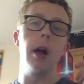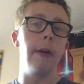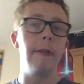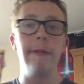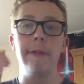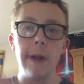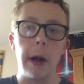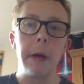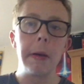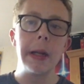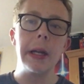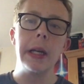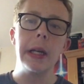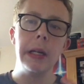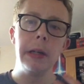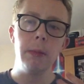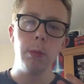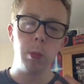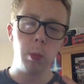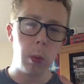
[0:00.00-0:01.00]
are
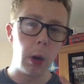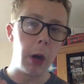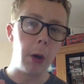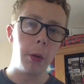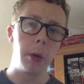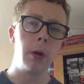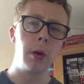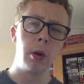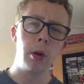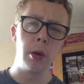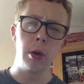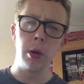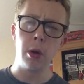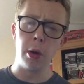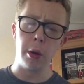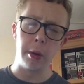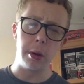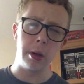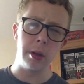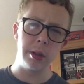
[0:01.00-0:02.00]
very well
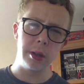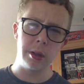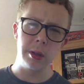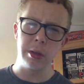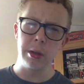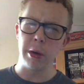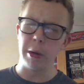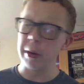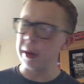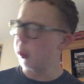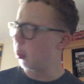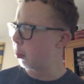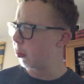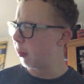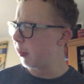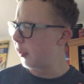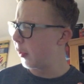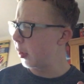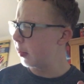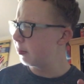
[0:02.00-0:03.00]

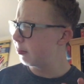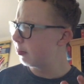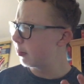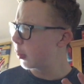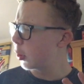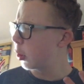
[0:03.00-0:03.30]
choreographed.